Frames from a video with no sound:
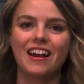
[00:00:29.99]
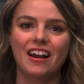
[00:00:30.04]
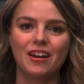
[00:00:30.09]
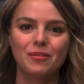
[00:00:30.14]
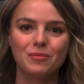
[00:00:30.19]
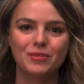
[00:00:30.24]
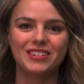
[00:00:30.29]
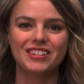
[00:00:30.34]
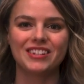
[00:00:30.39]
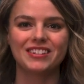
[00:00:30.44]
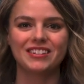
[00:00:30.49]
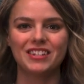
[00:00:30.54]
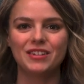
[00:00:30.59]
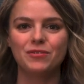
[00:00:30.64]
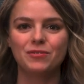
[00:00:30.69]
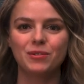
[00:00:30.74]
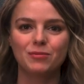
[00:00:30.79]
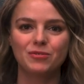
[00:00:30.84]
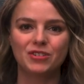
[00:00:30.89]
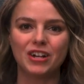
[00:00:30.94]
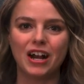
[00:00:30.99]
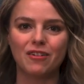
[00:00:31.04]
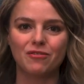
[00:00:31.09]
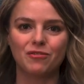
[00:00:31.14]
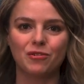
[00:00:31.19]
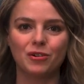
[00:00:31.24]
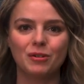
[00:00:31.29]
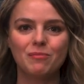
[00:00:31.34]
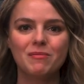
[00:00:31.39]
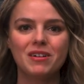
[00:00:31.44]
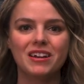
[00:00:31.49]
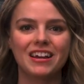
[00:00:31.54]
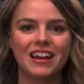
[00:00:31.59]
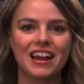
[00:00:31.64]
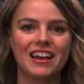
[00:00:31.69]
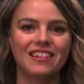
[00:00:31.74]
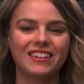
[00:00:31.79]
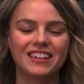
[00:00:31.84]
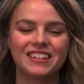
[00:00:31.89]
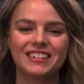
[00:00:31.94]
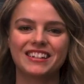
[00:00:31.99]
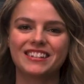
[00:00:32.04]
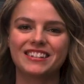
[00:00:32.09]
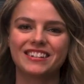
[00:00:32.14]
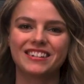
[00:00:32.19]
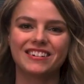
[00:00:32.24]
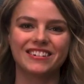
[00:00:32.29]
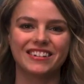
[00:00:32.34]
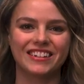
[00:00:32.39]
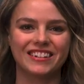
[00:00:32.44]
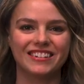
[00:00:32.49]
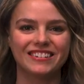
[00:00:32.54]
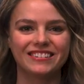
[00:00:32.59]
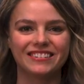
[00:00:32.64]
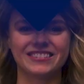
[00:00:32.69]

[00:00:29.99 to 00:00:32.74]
I'm Sissy from Jotform, and let's get started.